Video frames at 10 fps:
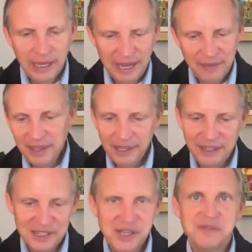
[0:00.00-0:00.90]
And
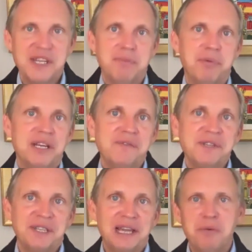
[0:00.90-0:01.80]
then, as I've said
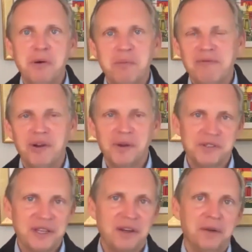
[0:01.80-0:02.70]
previously, I won't be
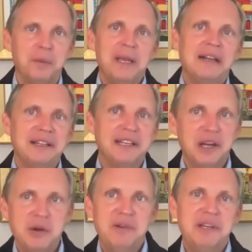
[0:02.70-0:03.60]
focusing on weekly
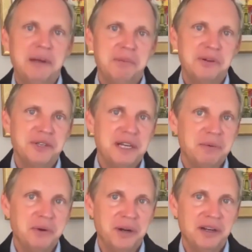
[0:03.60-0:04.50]
COVID numbers
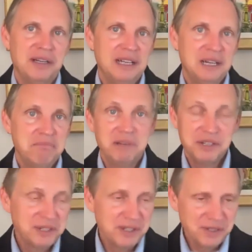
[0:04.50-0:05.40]
anymore, but
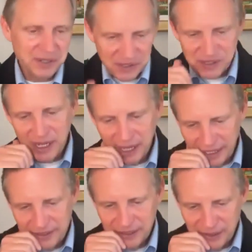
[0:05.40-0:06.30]
just as an
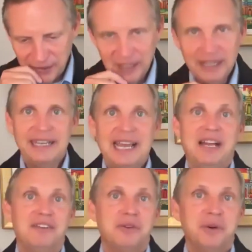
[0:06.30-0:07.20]
aside,
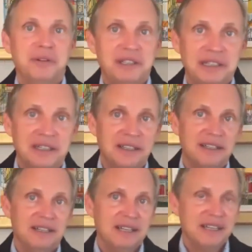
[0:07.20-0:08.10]
California
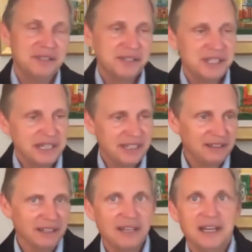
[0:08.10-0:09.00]
is seeing